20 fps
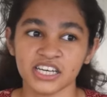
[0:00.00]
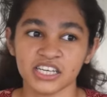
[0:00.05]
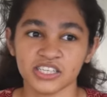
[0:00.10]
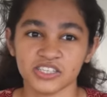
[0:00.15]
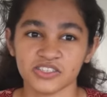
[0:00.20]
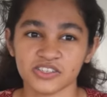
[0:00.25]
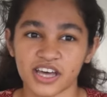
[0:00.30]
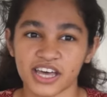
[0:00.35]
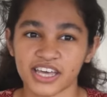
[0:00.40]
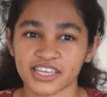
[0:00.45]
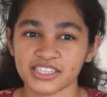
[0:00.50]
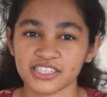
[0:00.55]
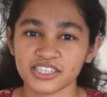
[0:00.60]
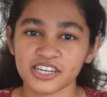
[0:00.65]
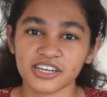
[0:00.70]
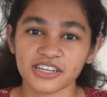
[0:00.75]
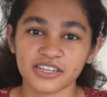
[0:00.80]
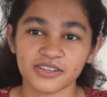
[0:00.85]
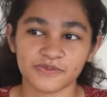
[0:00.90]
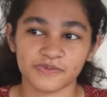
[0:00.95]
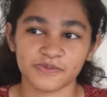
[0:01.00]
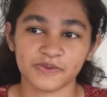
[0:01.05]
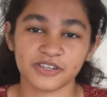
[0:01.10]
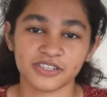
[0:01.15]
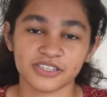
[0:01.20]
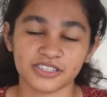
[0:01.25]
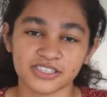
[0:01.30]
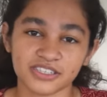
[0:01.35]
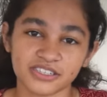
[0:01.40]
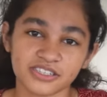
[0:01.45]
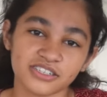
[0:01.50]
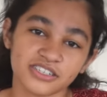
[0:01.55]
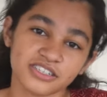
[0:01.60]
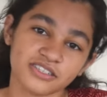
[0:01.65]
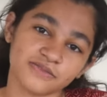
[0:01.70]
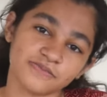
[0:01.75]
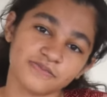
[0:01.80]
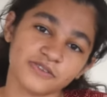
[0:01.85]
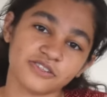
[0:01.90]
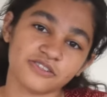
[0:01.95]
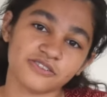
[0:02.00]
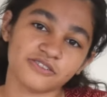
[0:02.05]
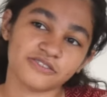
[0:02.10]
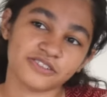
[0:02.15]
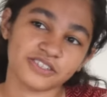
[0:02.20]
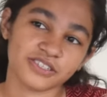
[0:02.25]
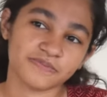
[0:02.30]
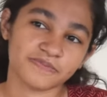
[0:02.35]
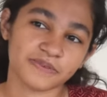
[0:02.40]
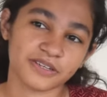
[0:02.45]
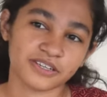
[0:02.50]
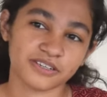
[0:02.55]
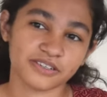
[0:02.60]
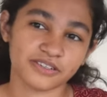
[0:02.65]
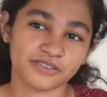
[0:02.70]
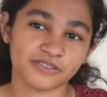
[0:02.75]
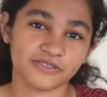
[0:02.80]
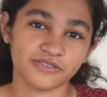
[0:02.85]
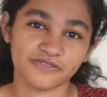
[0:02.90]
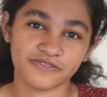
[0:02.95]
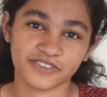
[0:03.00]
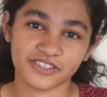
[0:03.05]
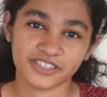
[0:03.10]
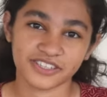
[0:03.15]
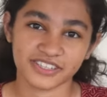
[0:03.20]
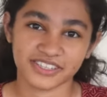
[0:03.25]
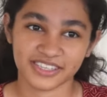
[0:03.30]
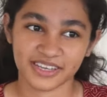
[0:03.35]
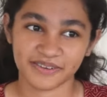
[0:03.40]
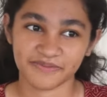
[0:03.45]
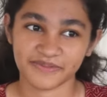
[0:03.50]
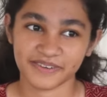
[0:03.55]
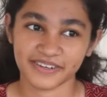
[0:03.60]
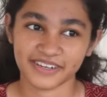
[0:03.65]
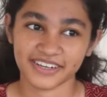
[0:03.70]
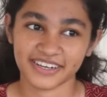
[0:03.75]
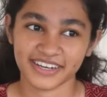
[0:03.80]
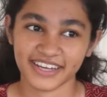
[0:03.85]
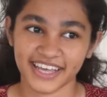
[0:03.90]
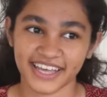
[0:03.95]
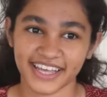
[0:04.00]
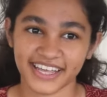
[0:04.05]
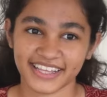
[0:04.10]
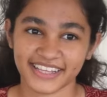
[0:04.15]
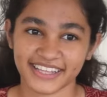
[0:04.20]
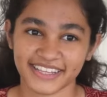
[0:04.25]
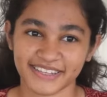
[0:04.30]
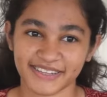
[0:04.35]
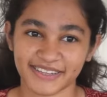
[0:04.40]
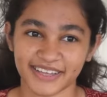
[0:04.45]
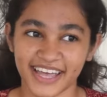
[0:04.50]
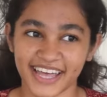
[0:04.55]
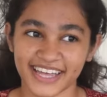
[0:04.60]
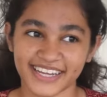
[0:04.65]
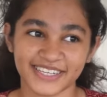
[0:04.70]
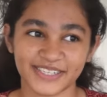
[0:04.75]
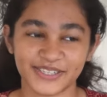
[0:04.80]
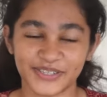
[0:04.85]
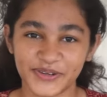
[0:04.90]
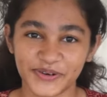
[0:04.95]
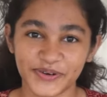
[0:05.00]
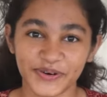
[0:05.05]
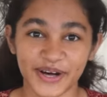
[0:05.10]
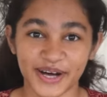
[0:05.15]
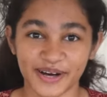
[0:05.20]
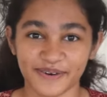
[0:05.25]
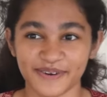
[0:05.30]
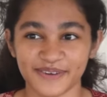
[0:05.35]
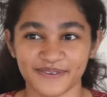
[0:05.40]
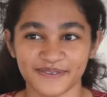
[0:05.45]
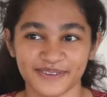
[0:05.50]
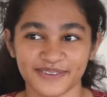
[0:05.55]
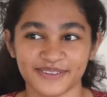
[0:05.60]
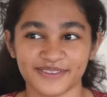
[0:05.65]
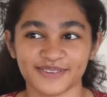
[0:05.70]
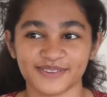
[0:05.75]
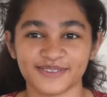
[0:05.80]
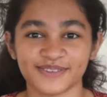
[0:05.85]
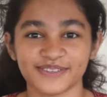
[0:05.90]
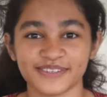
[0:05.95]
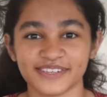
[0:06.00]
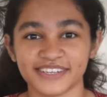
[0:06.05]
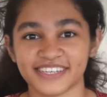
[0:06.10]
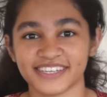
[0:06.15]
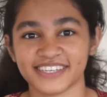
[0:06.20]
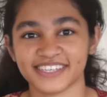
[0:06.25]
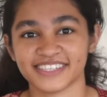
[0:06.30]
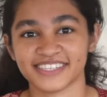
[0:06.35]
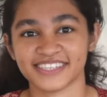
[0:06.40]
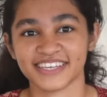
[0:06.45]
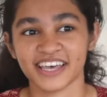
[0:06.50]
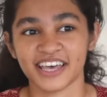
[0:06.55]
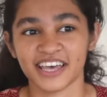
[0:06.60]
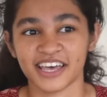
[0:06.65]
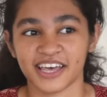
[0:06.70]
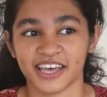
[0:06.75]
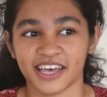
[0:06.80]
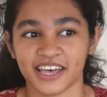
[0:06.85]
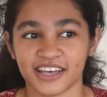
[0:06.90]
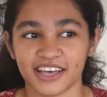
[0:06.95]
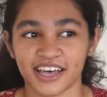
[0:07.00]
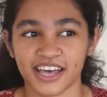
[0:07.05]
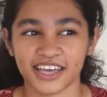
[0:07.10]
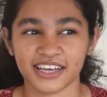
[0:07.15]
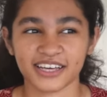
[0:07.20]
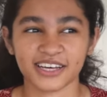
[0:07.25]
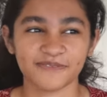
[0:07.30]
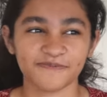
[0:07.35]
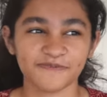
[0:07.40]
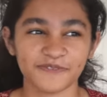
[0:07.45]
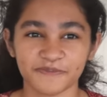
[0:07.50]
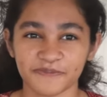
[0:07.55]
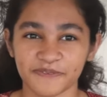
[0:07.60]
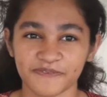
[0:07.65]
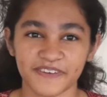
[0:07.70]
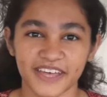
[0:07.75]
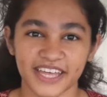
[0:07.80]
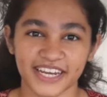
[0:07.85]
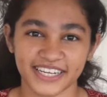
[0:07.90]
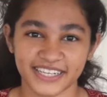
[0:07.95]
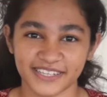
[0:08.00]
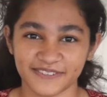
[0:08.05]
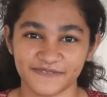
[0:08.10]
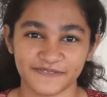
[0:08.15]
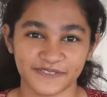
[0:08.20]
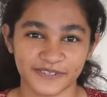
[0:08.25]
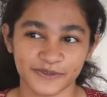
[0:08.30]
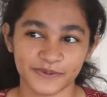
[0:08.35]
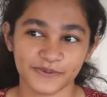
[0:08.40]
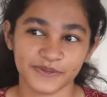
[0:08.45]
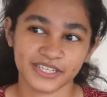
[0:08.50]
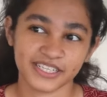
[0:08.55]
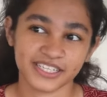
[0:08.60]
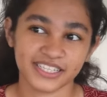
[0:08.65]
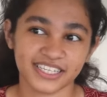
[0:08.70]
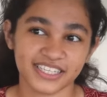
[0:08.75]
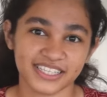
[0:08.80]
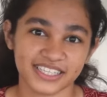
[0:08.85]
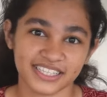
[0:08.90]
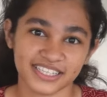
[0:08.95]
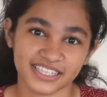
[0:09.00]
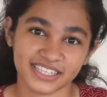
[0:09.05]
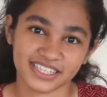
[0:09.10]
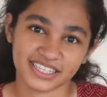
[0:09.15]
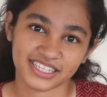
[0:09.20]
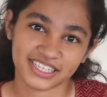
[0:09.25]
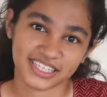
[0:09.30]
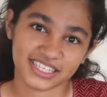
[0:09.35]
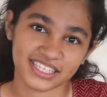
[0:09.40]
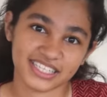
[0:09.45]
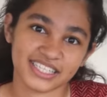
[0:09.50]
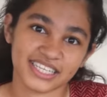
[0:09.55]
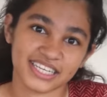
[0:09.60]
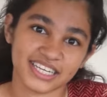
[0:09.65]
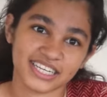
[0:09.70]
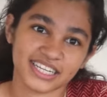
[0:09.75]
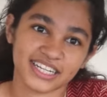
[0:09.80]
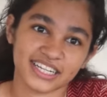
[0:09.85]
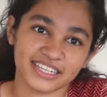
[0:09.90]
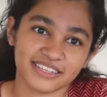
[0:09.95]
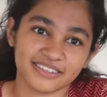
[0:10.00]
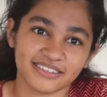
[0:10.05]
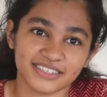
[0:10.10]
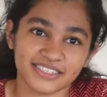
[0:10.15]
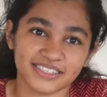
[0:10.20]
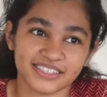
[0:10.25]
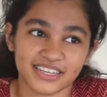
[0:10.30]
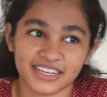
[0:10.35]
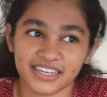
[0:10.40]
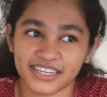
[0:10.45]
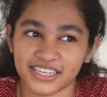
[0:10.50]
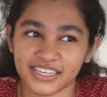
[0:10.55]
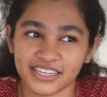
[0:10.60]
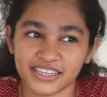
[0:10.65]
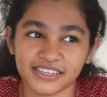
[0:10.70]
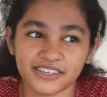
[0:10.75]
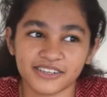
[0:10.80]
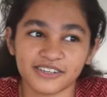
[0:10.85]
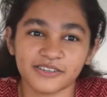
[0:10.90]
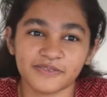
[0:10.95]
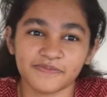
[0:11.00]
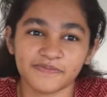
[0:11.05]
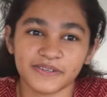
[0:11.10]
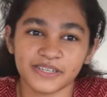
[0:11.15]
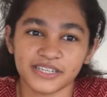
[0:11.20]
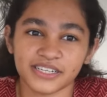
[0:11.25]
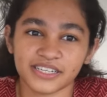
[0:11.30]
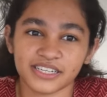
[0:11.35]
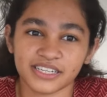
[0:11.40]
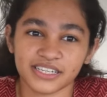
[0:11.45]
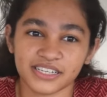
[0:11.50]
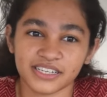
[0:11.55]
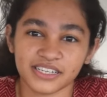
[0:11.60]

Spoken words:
So I started volunteering with Lotus Petal over the summer, and I didn't know how I would do because I come from a very different world than the kids that study here. But